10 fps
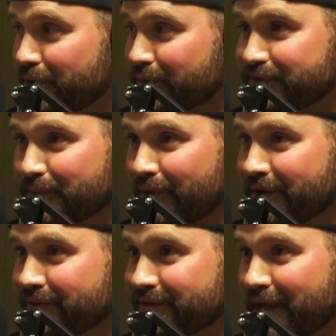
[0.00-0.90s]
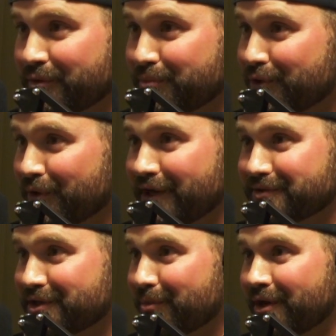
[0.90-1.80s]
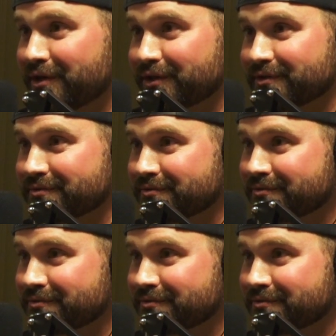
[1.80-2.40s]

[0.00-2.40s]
if you know someone that would be great to come on here,